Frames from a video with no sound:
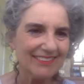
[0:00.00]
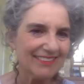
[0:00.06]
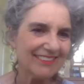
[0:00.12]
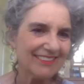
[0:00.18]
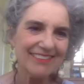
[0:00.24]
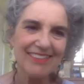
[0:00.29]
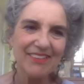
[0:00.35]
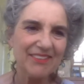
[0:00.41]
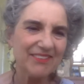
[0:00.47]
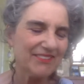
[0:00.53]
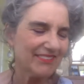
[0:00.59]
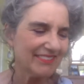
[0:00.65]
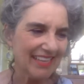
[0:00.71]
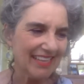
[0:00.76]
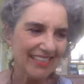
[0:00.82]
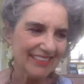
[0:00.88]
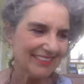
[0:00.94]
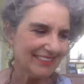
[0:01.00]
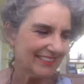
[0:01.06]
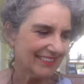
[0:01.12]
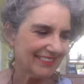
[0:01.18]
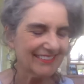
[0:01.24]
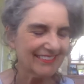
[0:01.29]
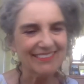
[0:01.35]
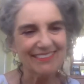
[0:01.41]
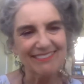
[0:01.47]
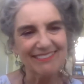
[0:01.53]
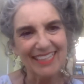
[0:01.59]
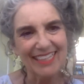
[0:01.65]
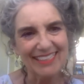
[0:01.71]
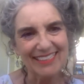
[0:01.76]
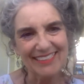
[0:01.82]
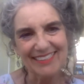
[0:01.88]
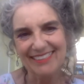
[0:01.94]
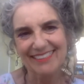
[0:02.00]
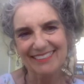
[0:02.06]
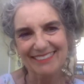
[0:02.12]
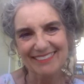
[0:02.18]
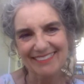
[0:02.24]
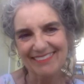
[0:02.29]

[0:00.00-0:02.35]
So nice, so nice.